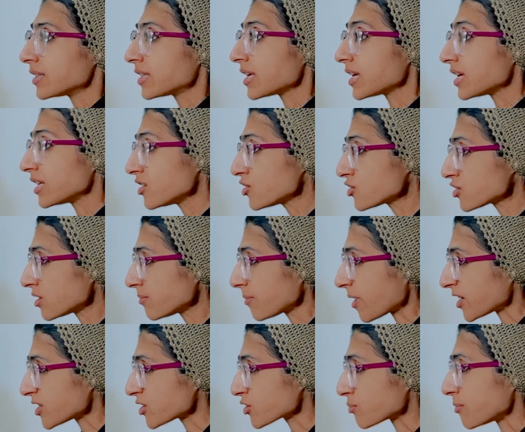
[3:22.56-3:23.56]
The initial
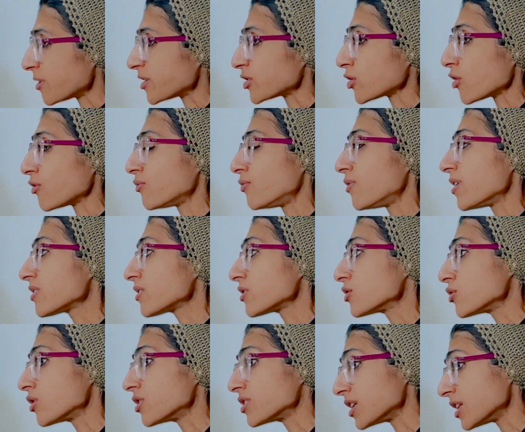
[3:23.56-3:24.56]
management of whether
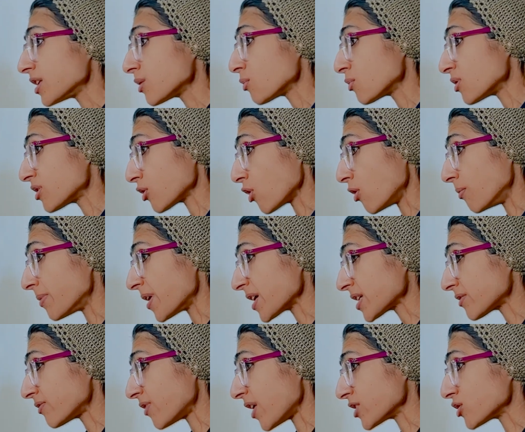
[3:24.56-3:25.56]
you're dealing with a
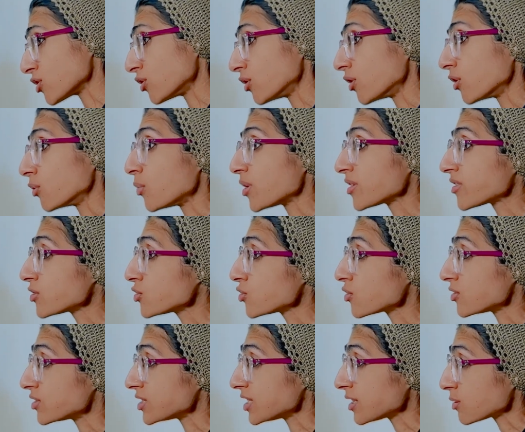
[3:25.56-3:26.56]
complex fracture or whether
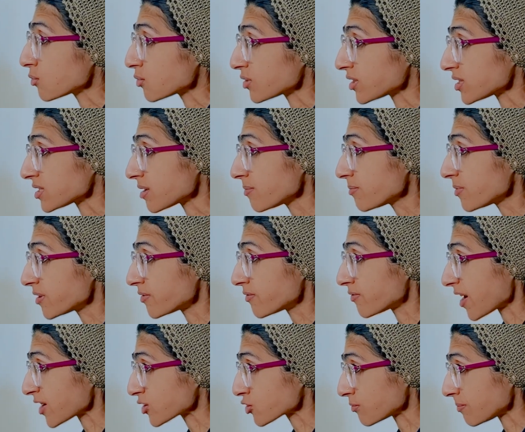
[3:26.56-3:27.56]
you're dealing with a simpler
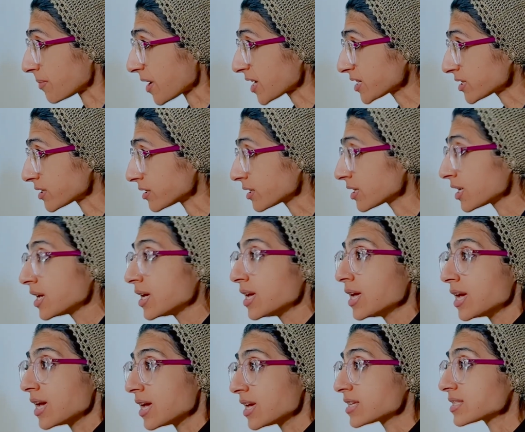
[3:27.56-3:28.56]
fracture pattern
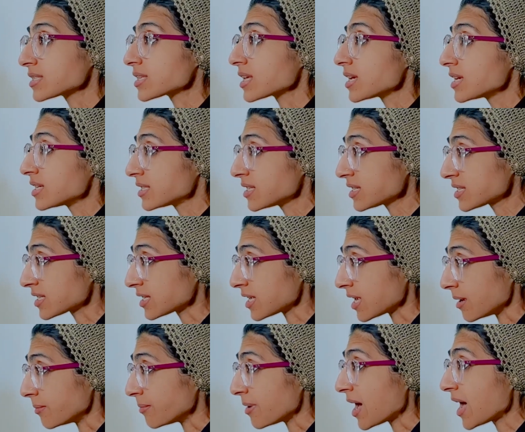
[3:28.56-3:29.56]
is the
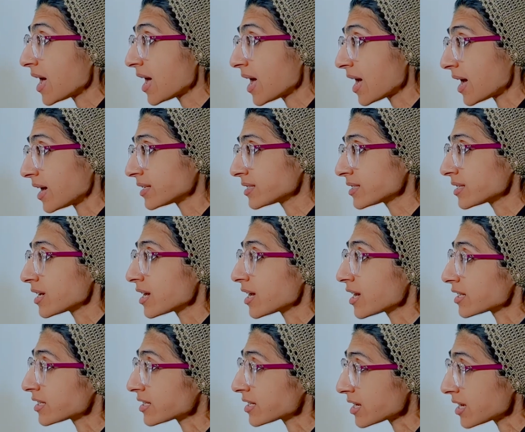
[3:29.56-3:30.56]
same, and
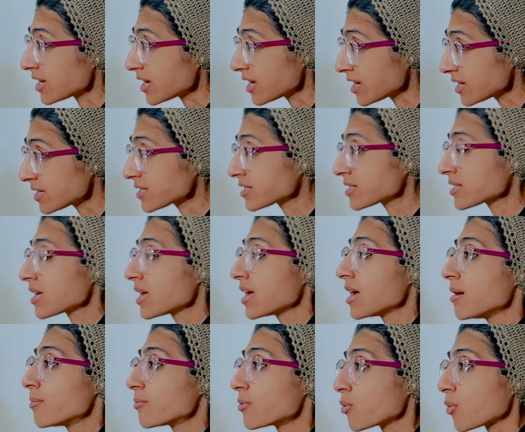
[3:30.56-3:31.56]
it is
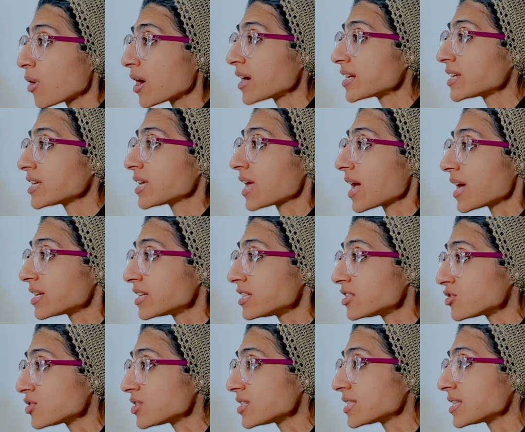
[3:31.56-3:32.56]
providing
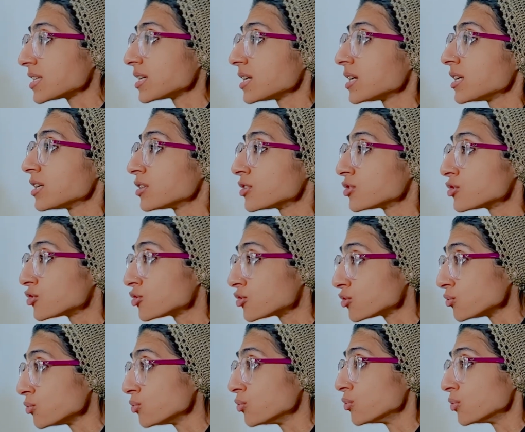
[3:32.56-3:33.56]
analgesia
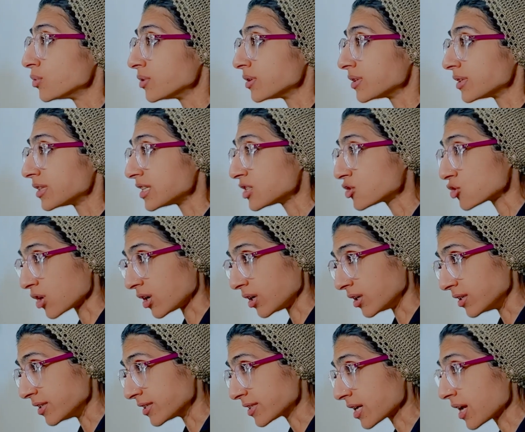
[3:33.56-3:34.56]
to the
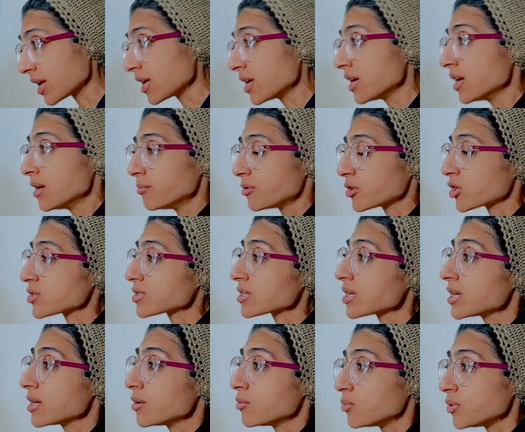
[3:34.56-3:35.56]
child, because
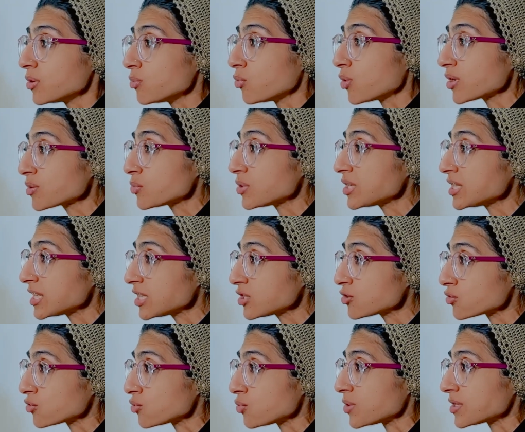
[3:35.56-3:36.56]
what we need
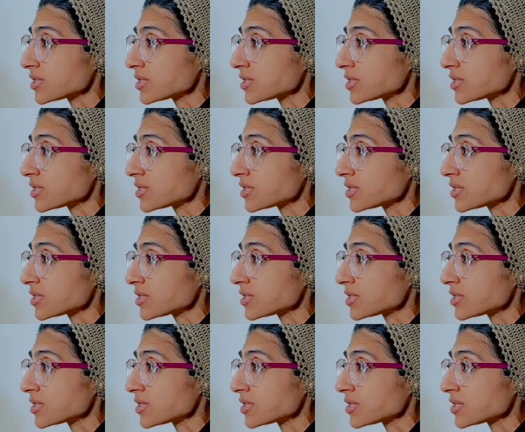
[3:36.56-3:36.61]
to do